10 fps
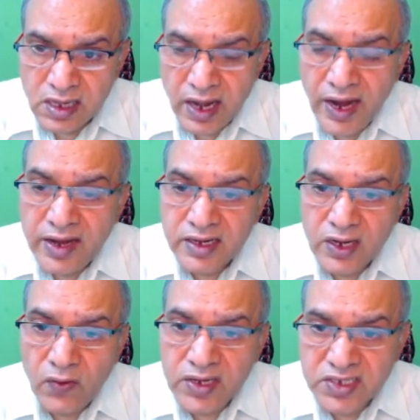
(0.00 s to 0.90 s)
and
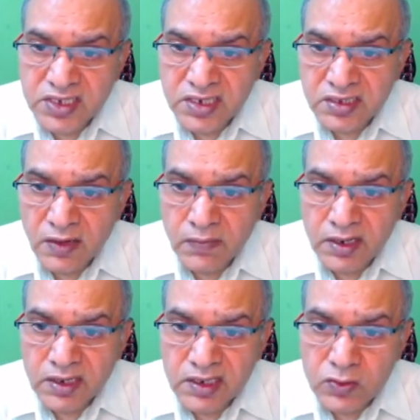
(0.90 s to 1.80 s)
QH is nothing
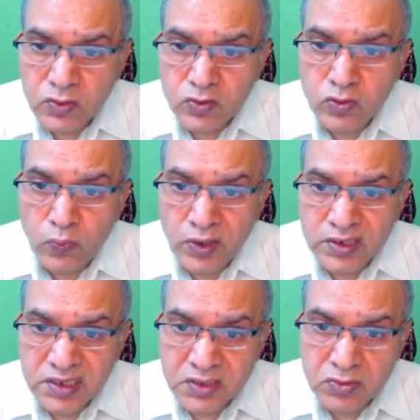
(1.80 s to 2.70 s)
but Q2
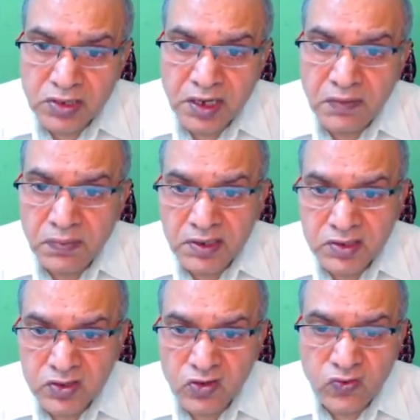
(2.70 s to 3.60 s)
plus Q3 plus
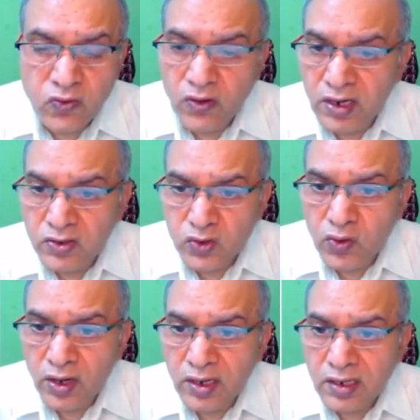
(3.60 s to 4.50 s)
Q4 and so
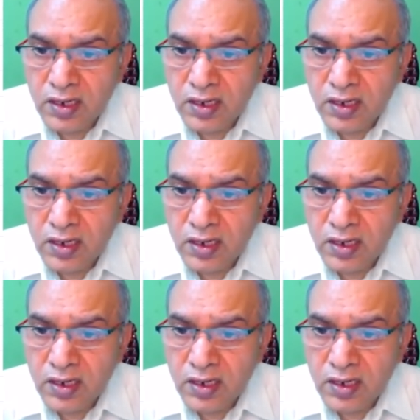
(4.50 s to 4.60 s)
on,